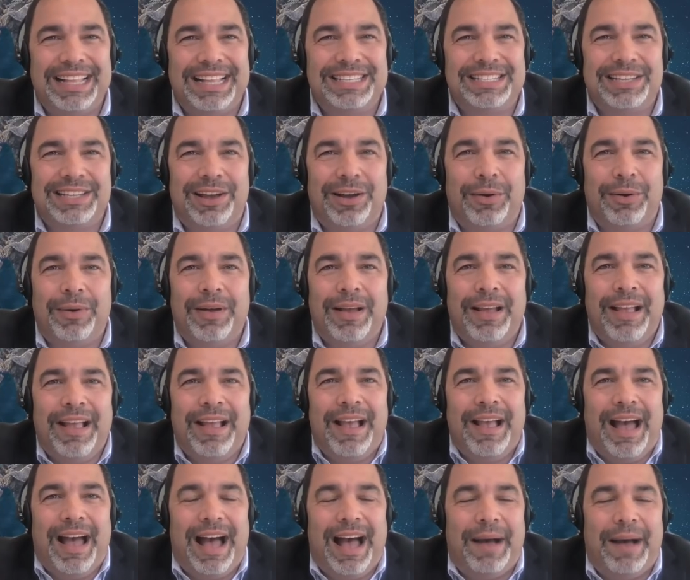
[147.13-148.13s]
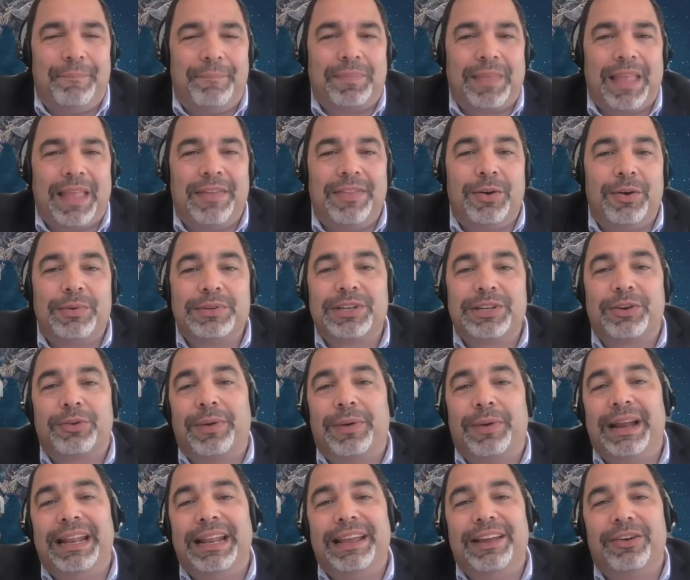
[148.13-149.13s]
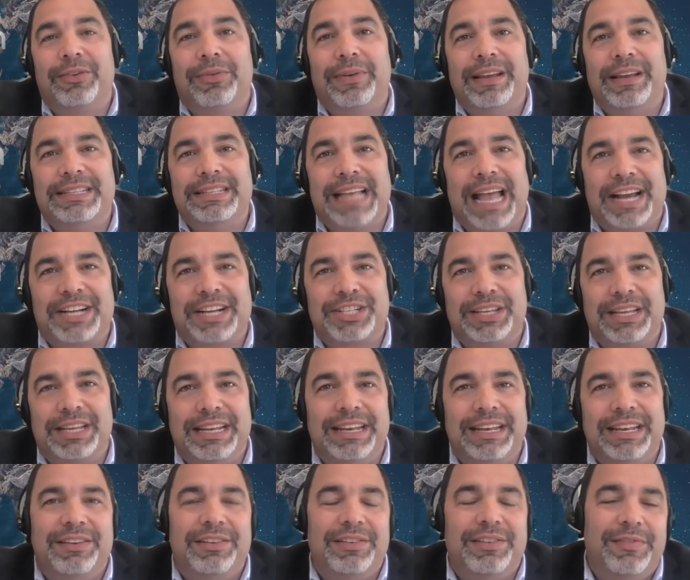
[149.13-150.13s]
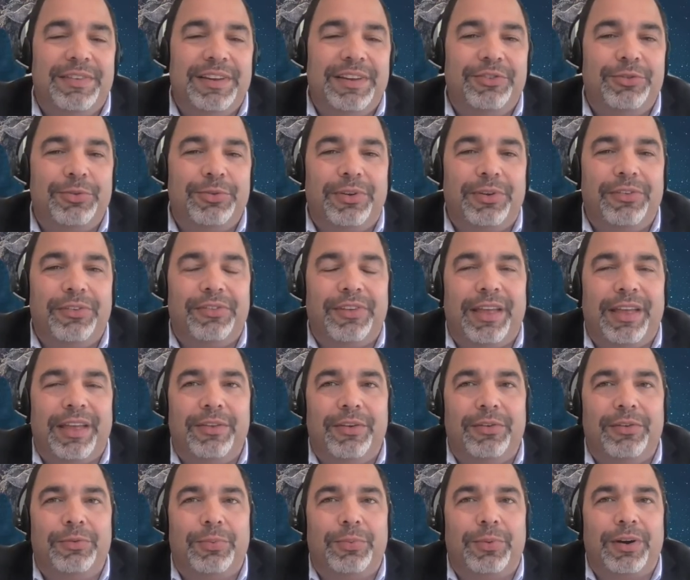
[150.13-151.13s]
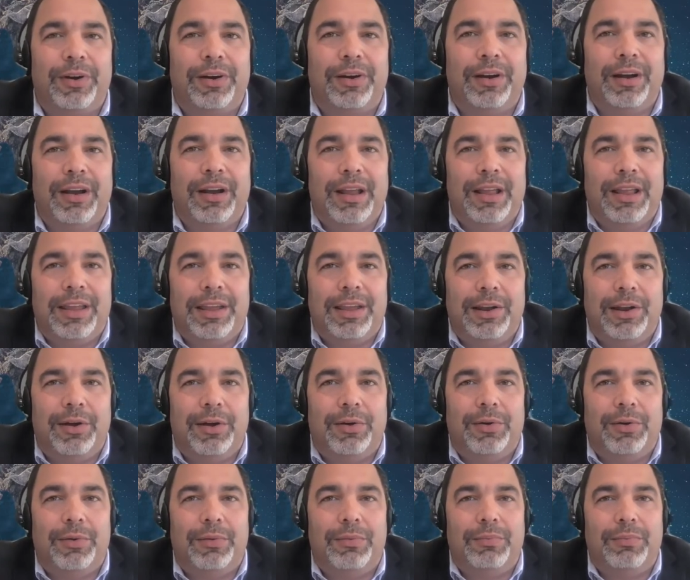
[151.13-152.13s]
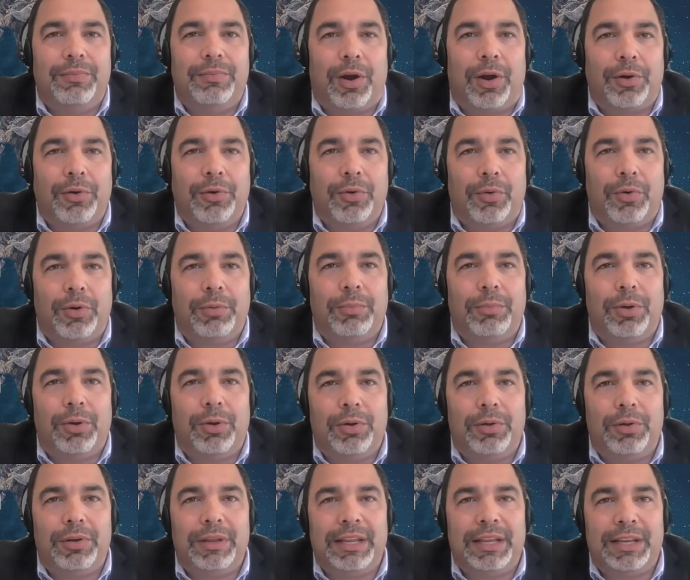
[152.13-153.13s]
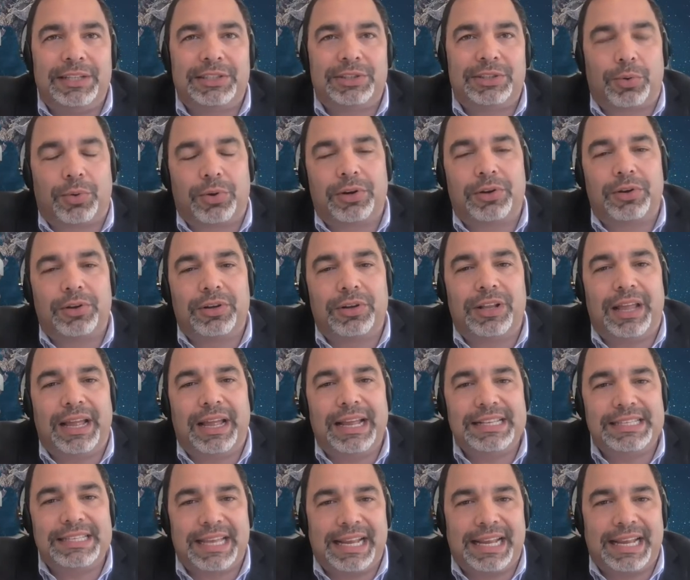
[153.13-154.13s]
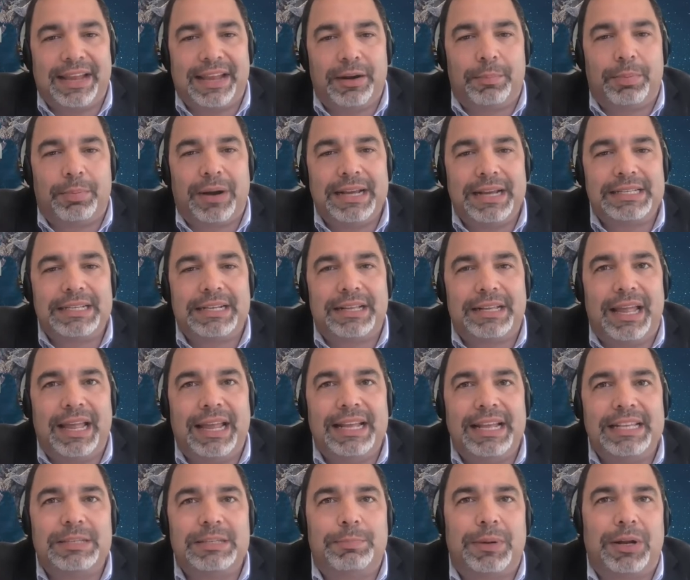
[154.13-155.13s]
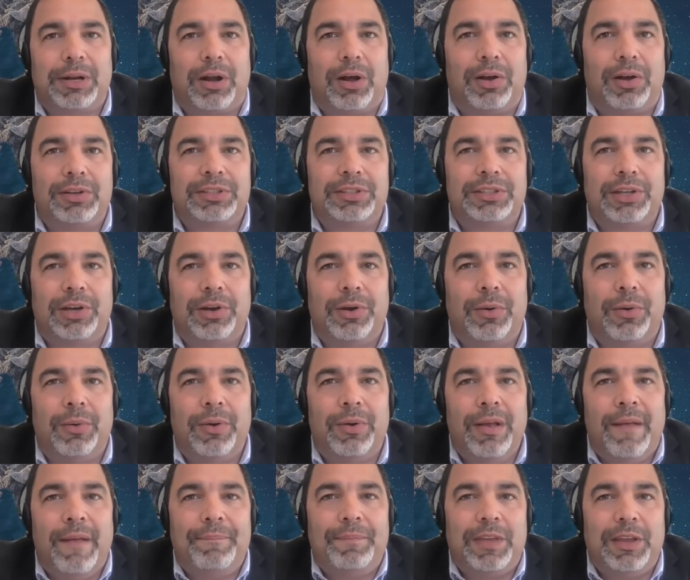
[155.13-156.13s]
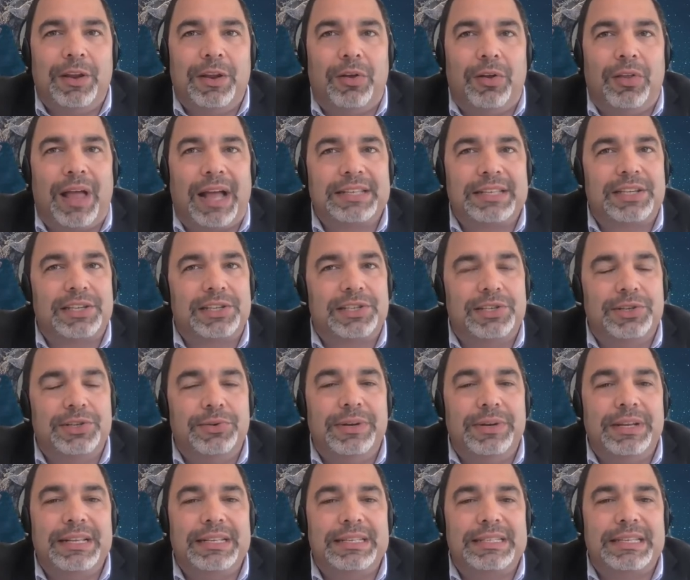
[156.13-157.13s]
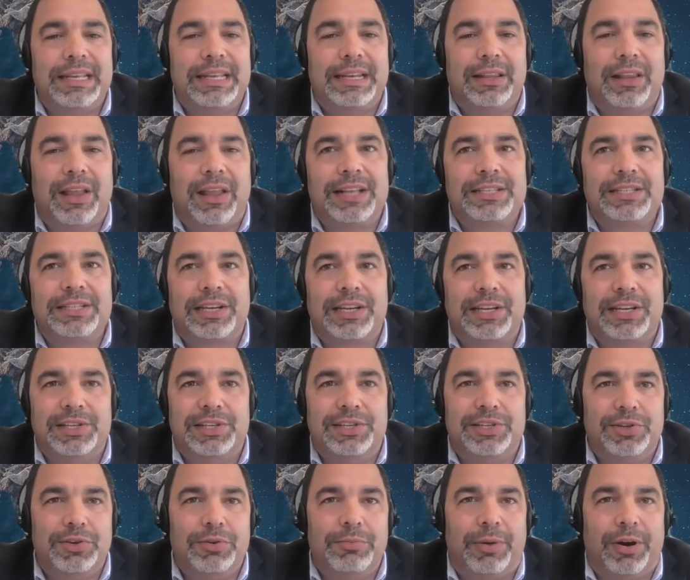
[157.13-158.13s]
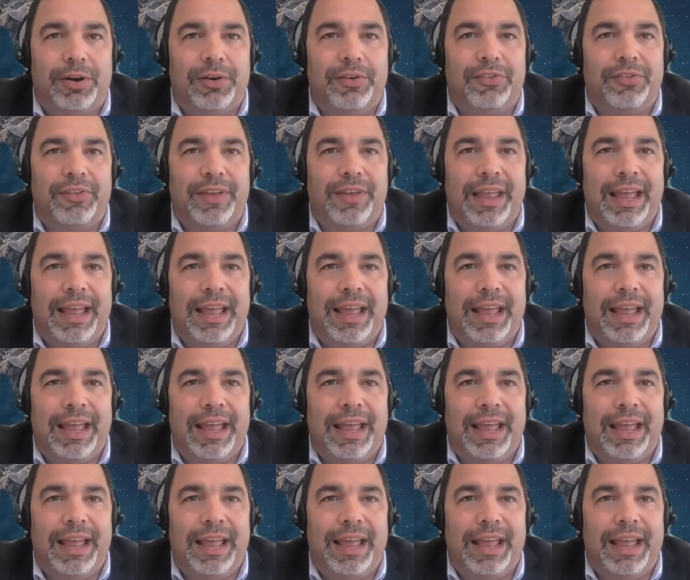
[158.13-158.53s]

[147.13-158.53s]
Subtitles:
And so, and there was a great increase actually in the individuals, and those were, our normal historical clients, like enterprise clients, but also, lots of students and lots of consumers.